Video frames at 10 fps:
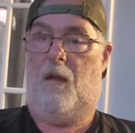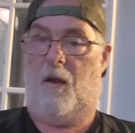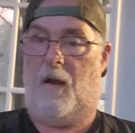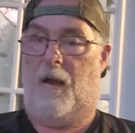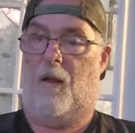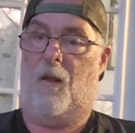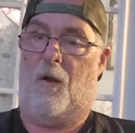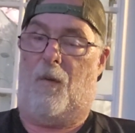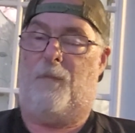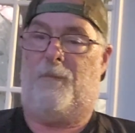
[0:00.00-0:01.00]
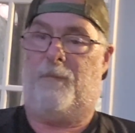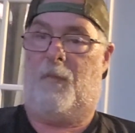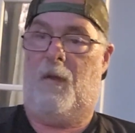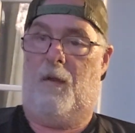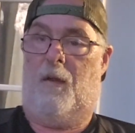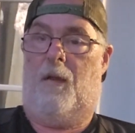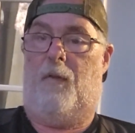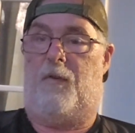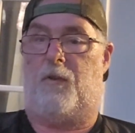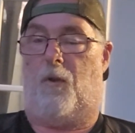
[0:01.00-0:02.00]
All right, hello.
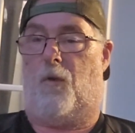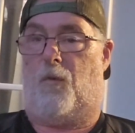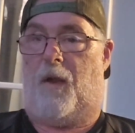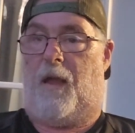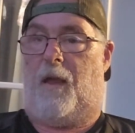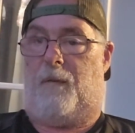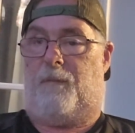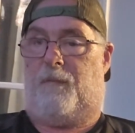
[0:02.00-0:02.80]
This little rant